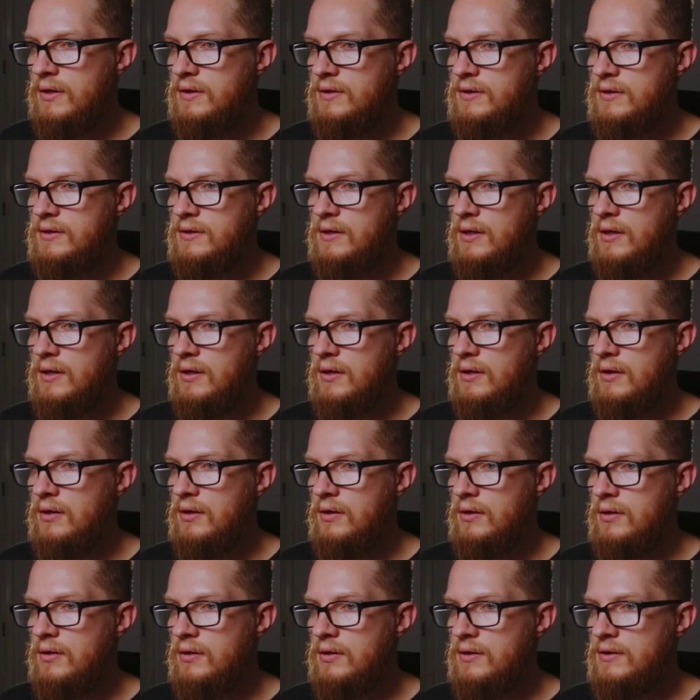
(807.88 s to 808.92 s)

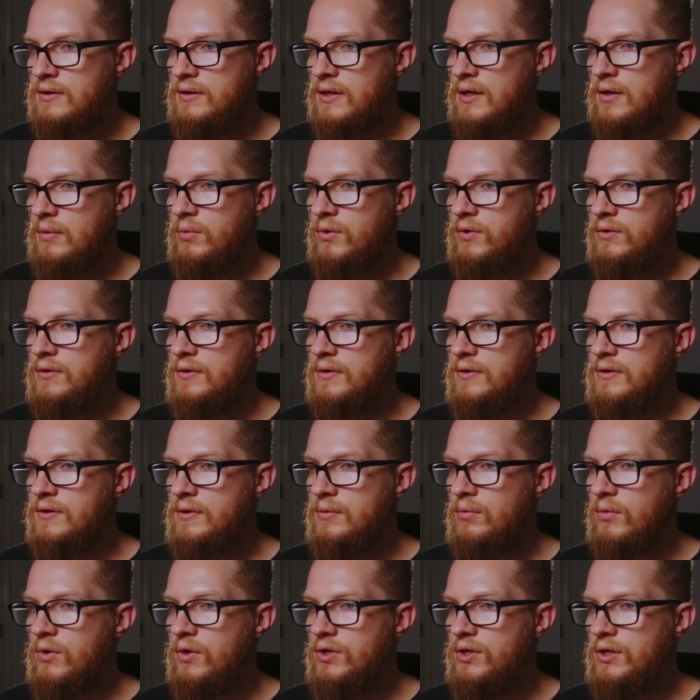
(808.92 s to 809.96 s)
send the sample to some
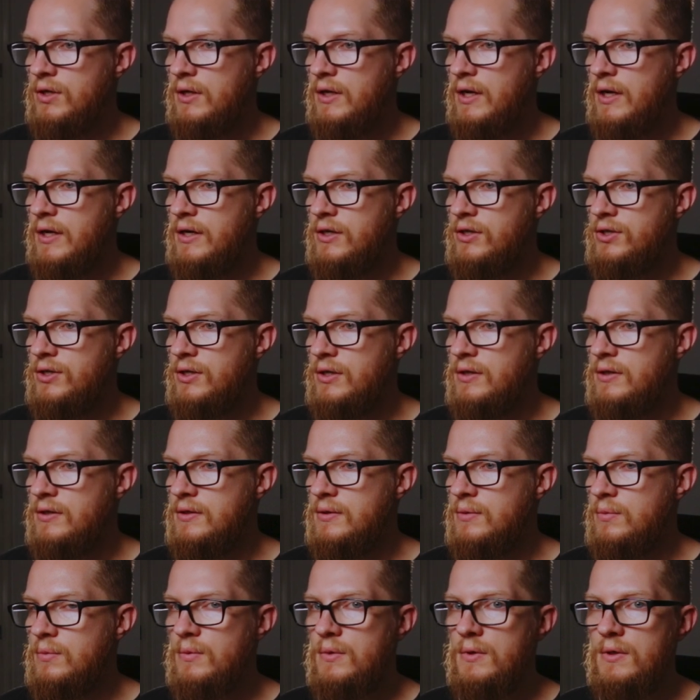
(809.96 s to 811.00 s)
modulation
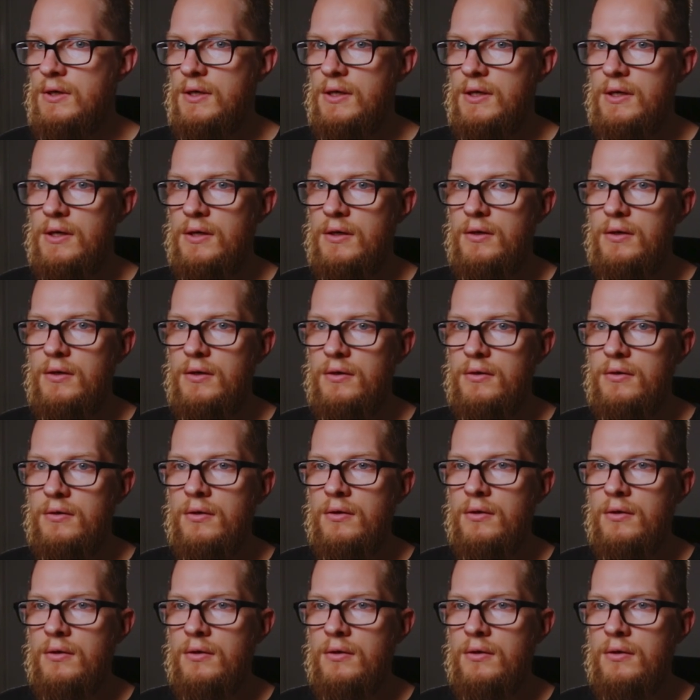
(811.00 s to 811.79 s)
as well.